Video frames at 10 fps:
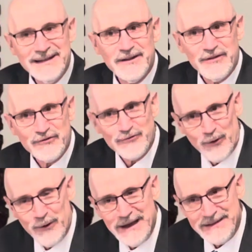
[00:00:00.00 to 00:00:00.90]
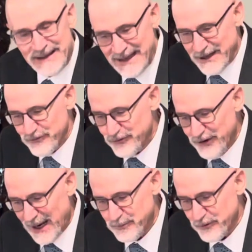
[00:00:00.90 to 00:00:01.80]
end of the story, at the end of
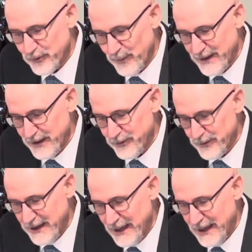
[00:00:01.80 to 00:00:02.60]
chapter 23,